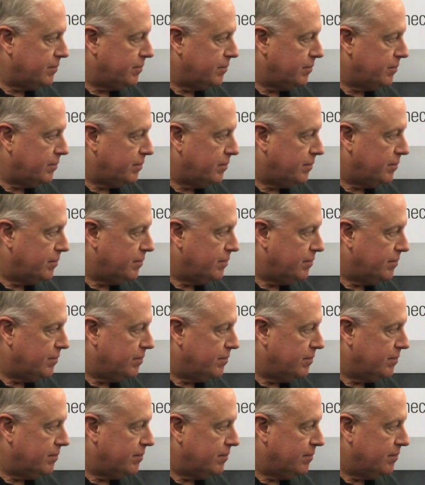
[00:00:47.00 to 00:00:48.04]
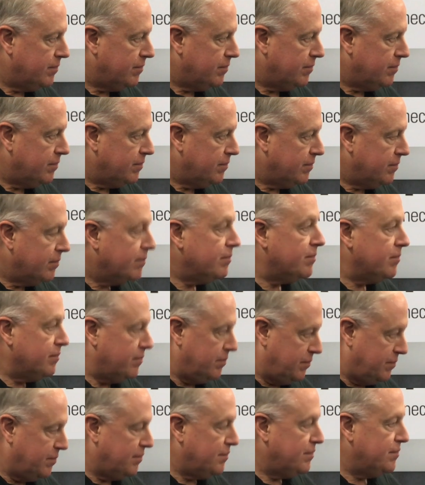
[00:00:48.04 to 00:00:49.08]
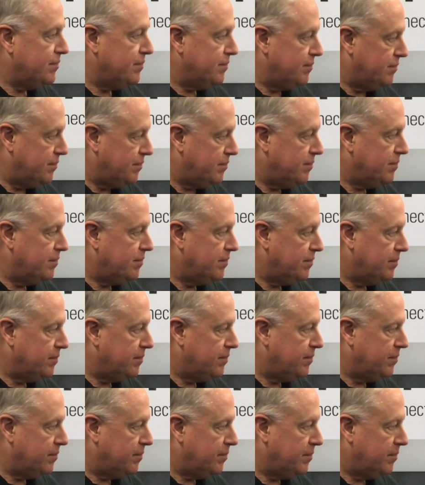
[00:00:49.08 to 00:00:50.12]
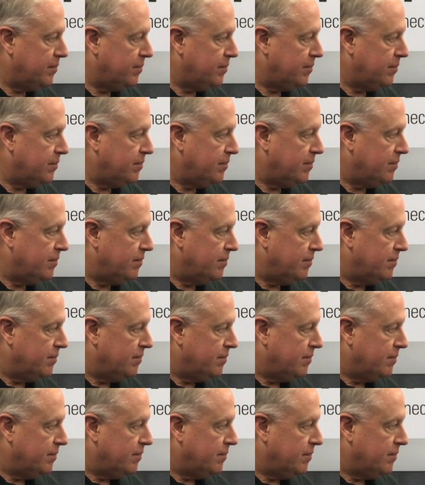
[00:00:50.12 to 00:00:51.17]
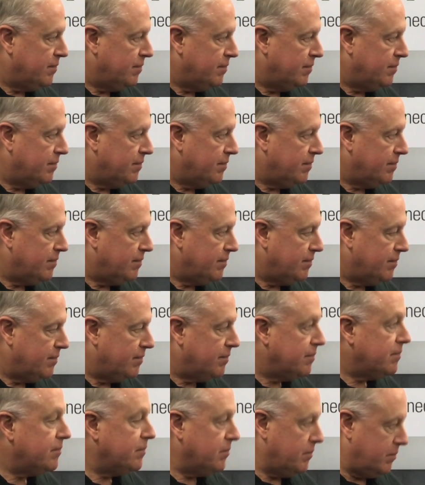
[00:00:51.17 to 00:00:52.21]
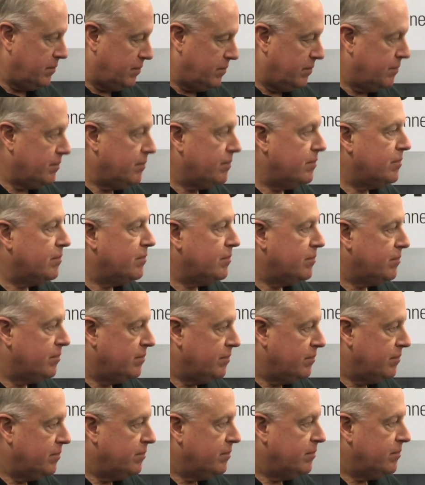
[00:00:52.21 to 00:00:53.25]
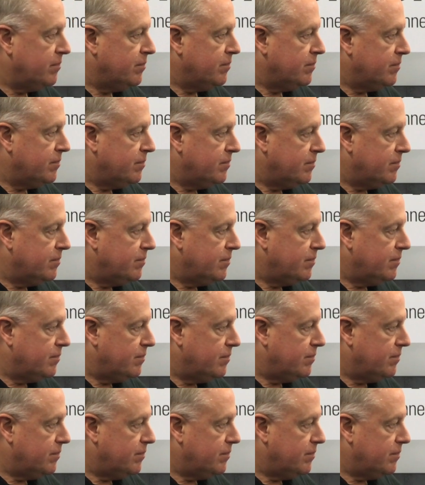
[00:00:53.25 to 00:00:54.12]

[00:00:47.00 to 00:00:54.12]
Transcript: (not speaking)